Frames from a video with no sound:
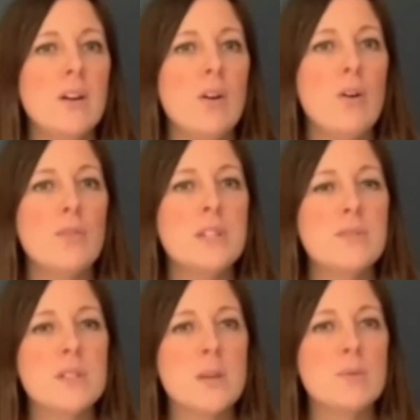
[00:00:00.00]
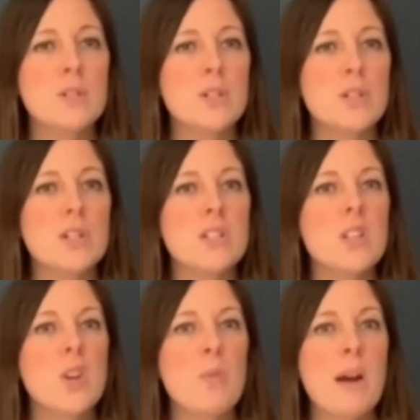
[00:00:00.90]
of different substitutions
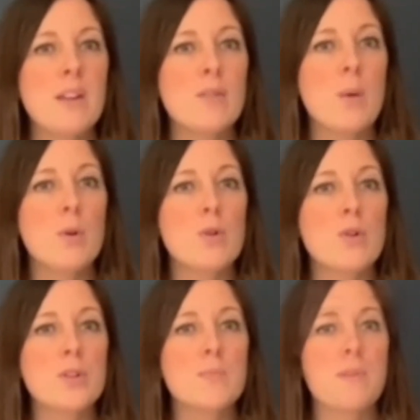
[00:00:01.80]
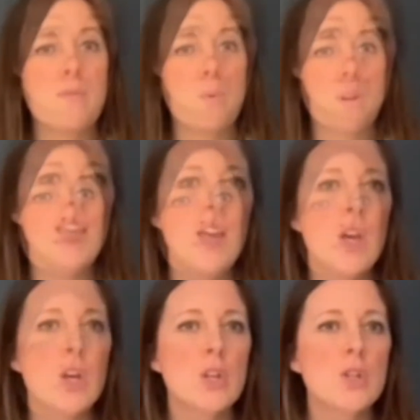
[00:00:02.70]
that you might have come across before.
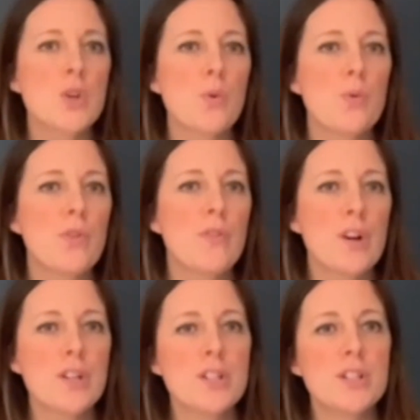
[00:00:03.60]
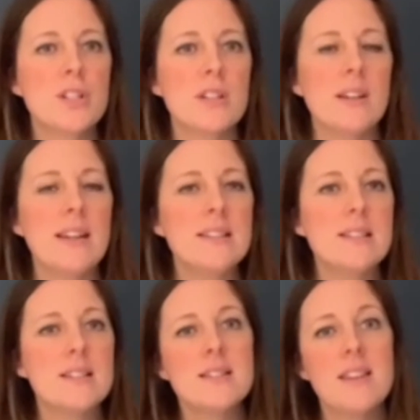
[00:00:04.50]
So the first
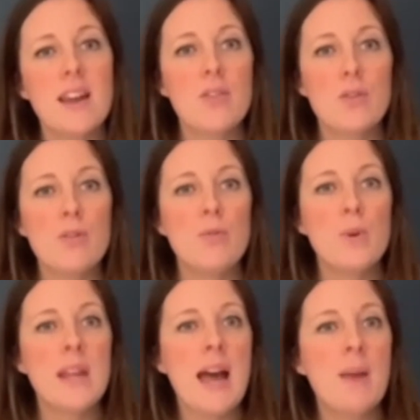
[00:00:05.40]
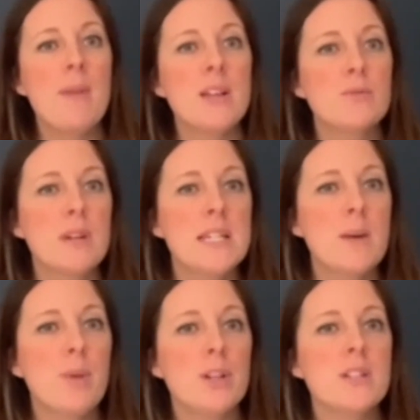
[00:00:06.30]
instance that I thought of when I might read
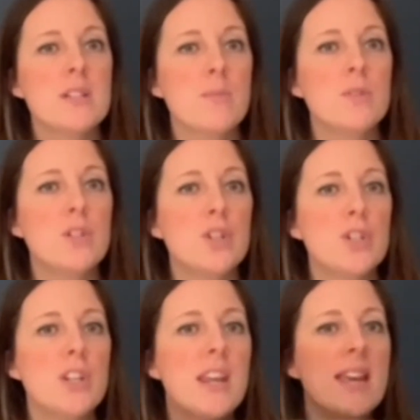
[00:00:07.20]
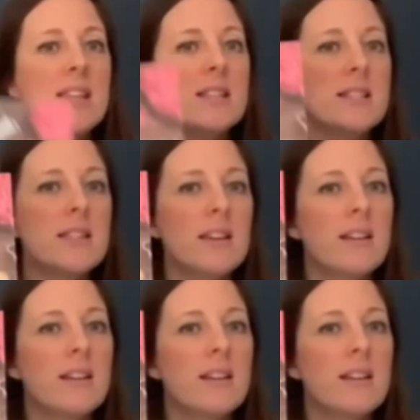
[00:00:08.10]
about a substitution is